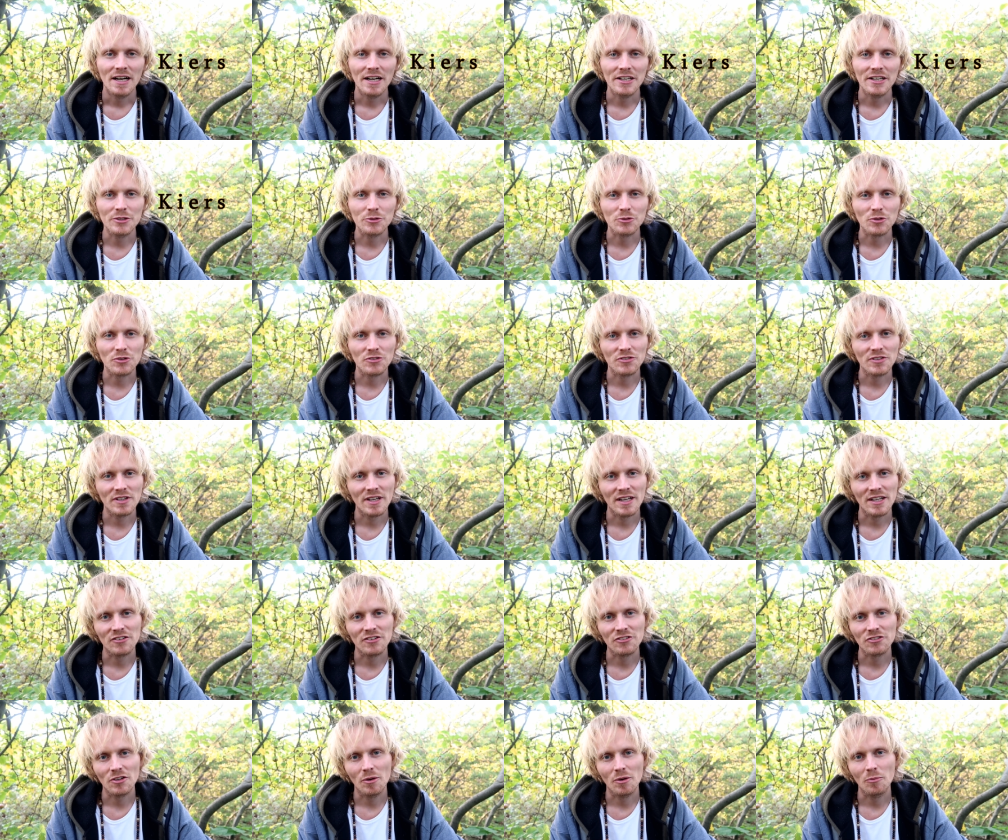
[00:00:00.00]
I used to say
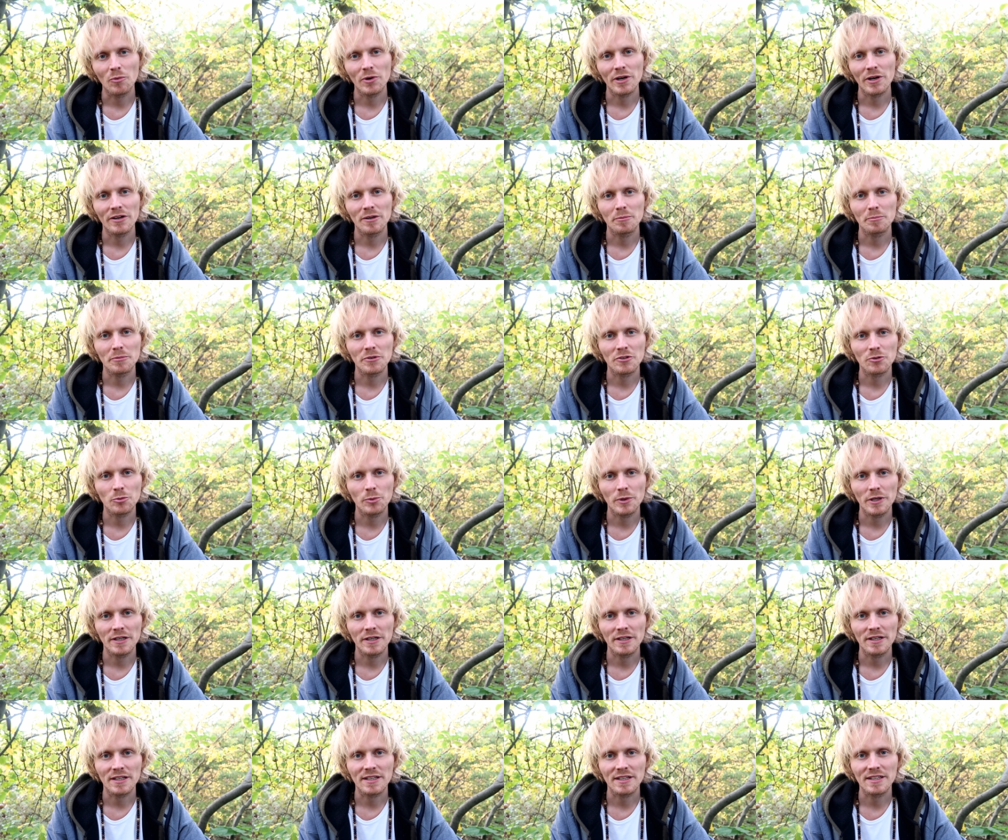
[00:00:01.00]
it's somewhere in
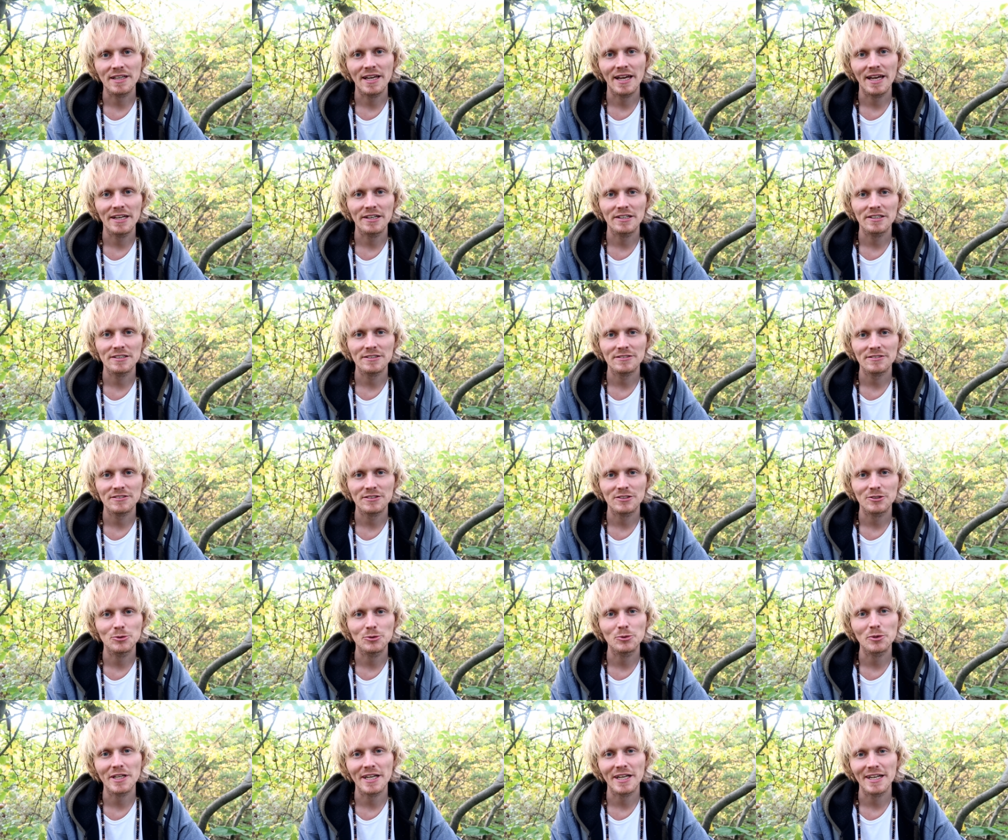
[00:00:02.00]
between chaos
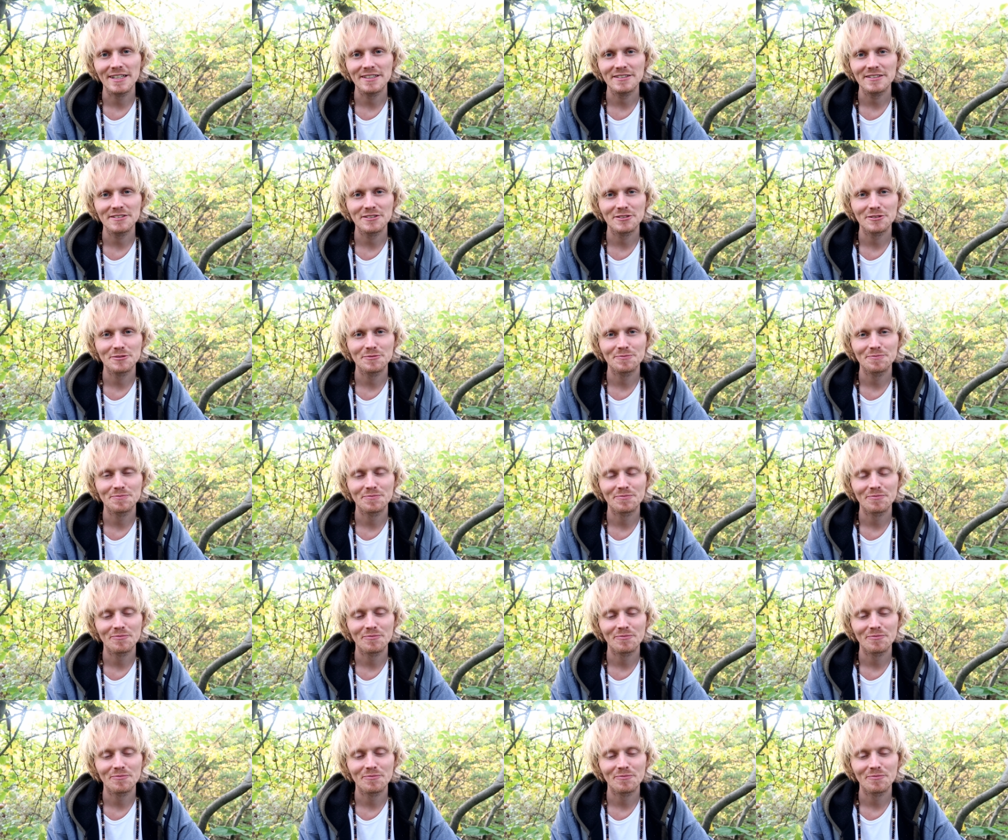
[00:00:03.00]
and who cares.